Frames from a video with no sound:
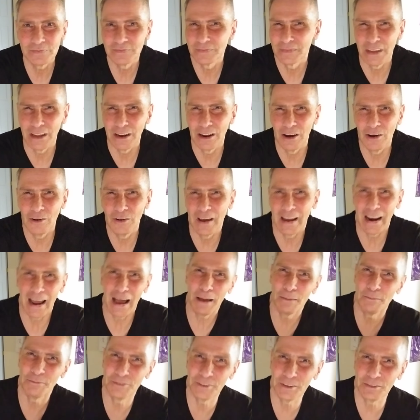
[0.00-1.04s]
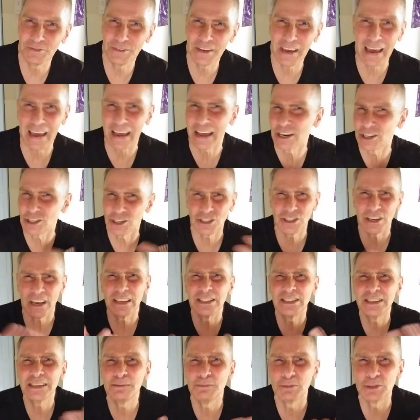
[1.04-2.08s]
You know, and I'm 58.
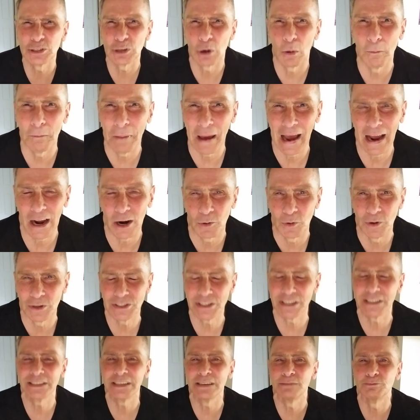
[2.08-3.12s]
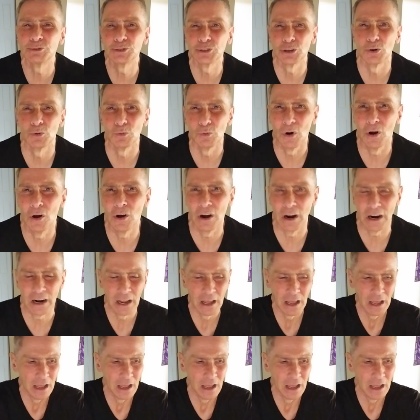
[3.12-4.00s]
It seems so backwards. It seems so wrong.